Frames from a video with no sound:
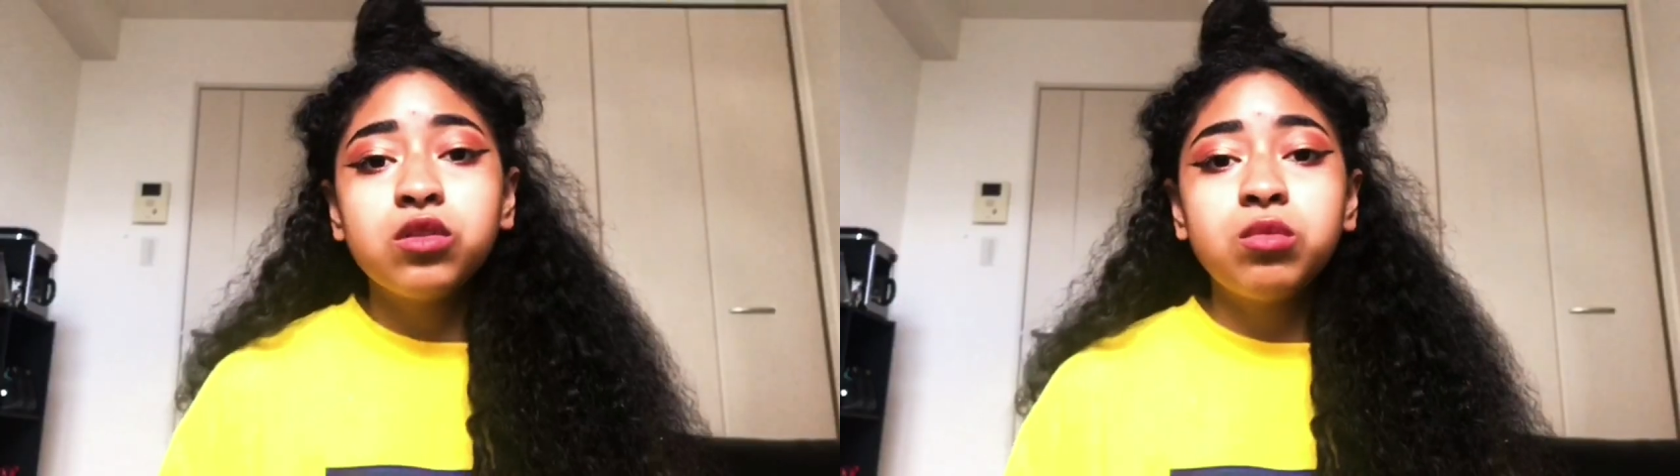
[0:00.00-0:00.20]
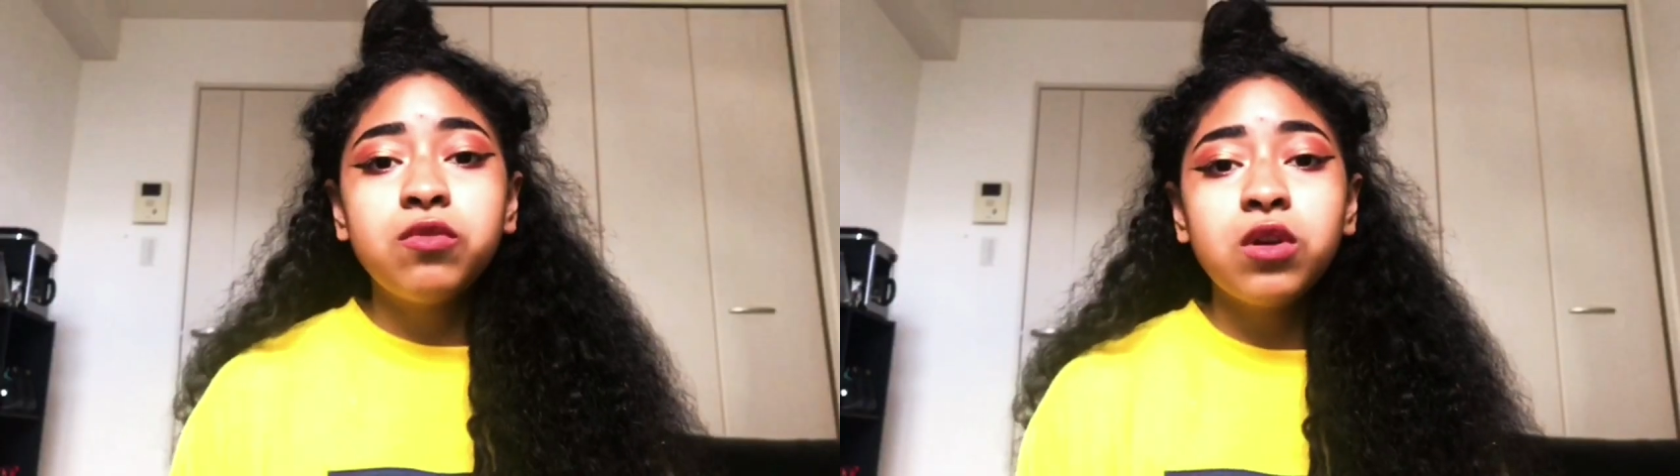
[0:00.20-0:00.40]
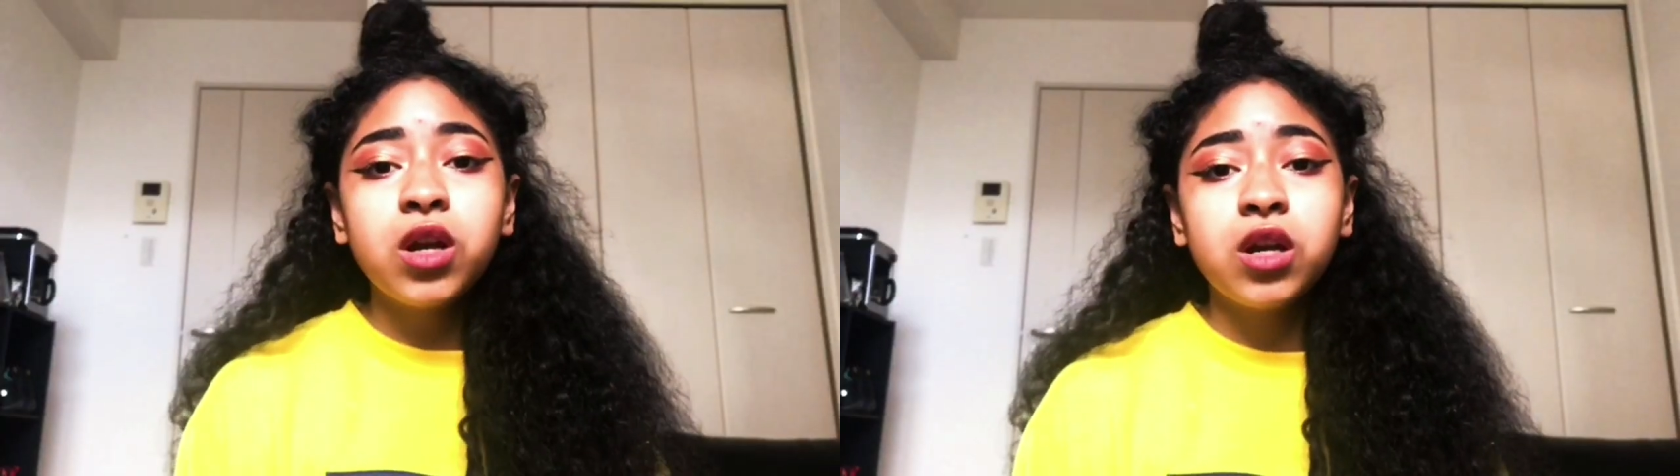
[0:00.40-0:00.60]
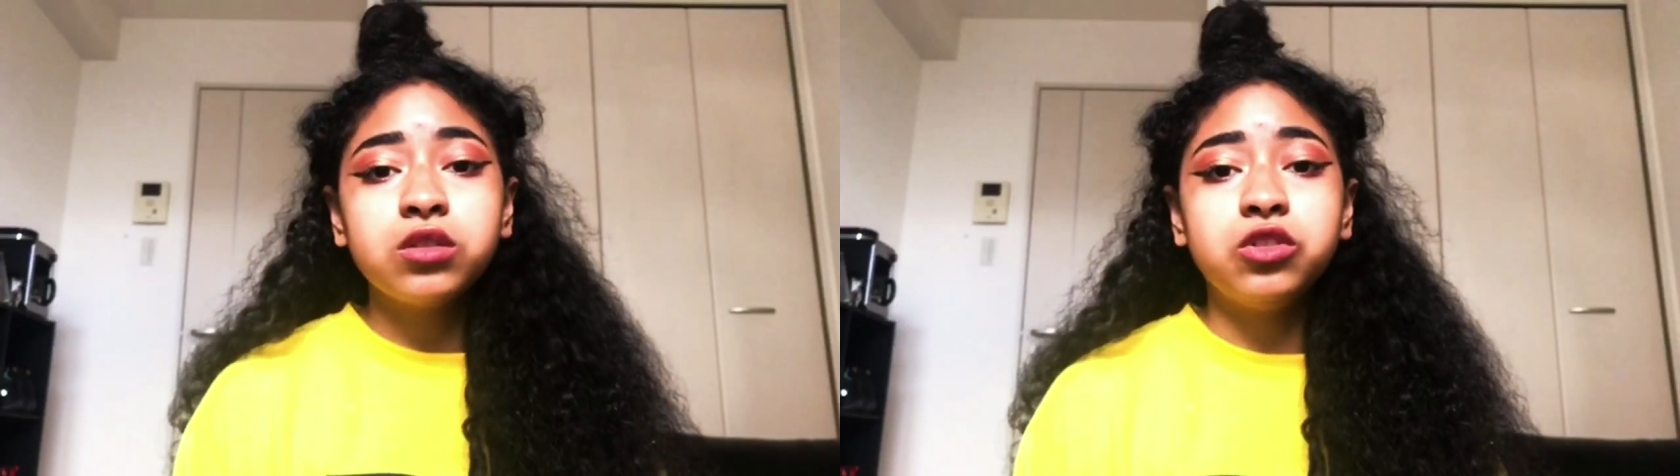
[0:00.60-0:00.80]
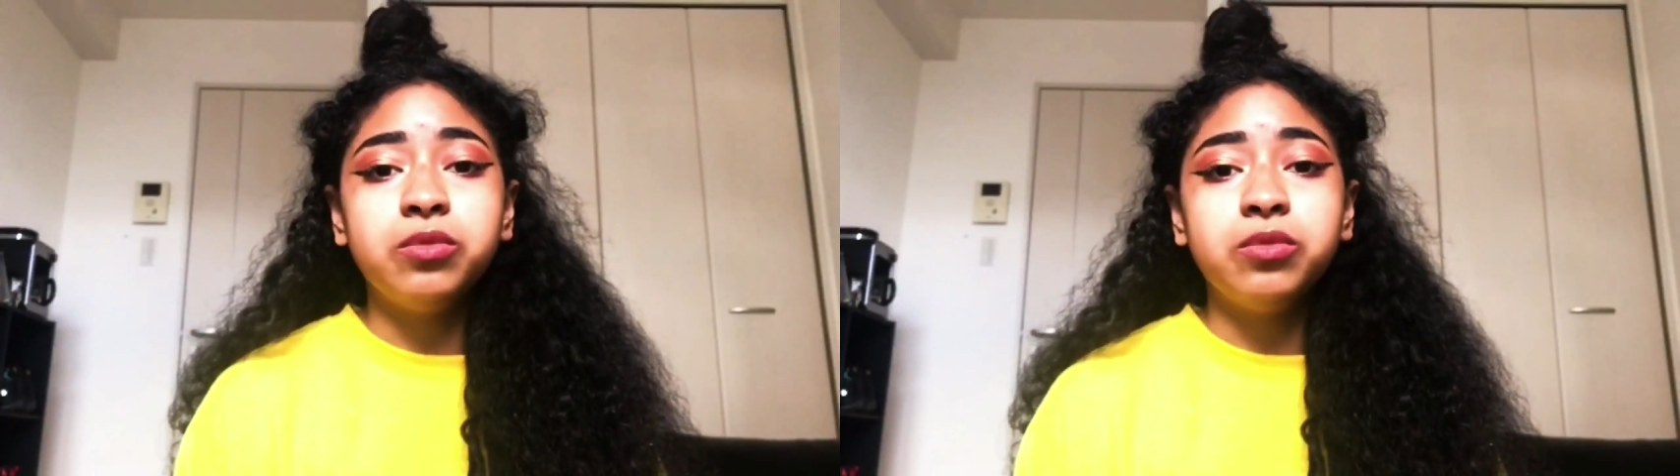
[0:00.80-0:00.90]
So before I got to